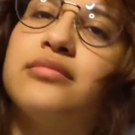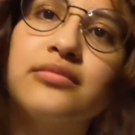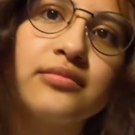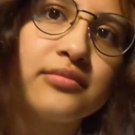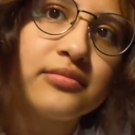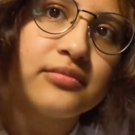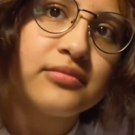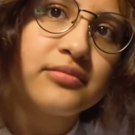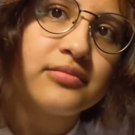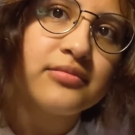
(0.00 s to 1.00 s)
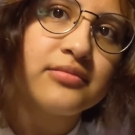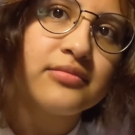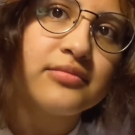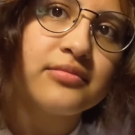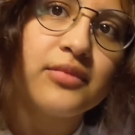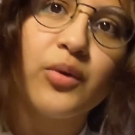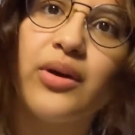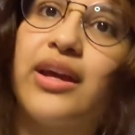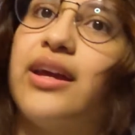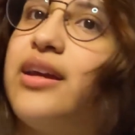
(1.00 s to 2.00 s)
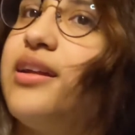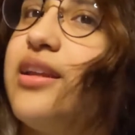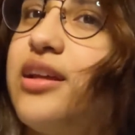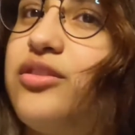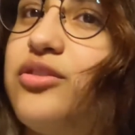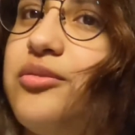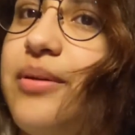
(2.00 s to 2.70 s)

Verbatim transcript: Hmm. okay, not too